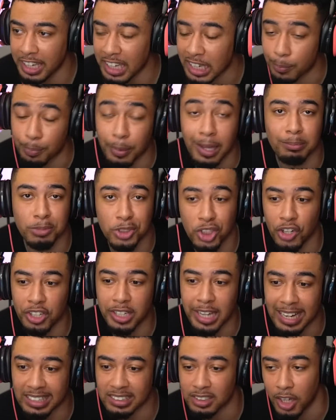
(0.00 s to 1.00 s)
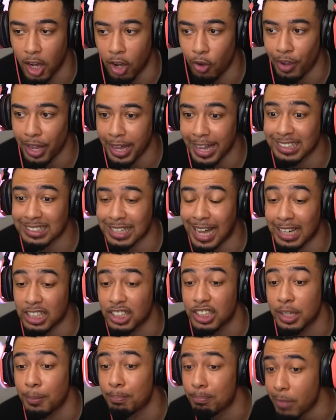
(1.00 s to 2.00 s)
Keep. I'm sure you guys know it's
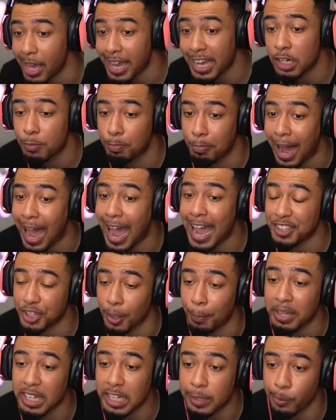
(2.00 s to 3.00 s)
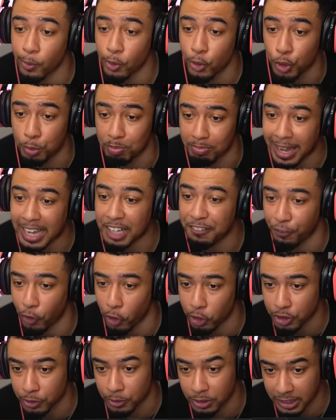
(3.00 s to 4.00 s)
actually made by the people who made
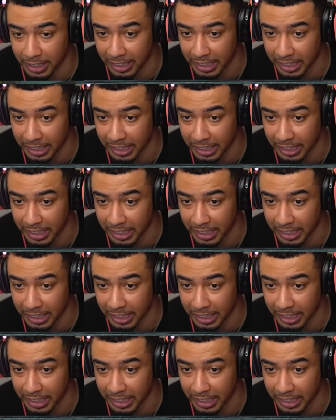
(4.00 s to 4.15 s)
Fortune's